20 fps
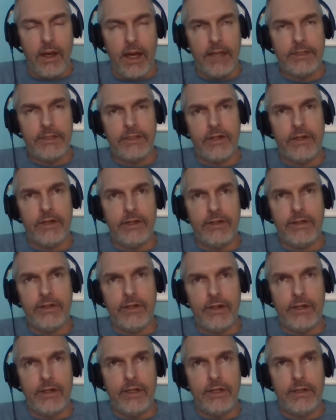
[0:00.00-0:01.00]
I started
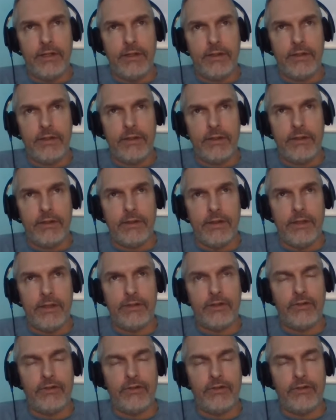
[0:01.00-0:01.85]
learning this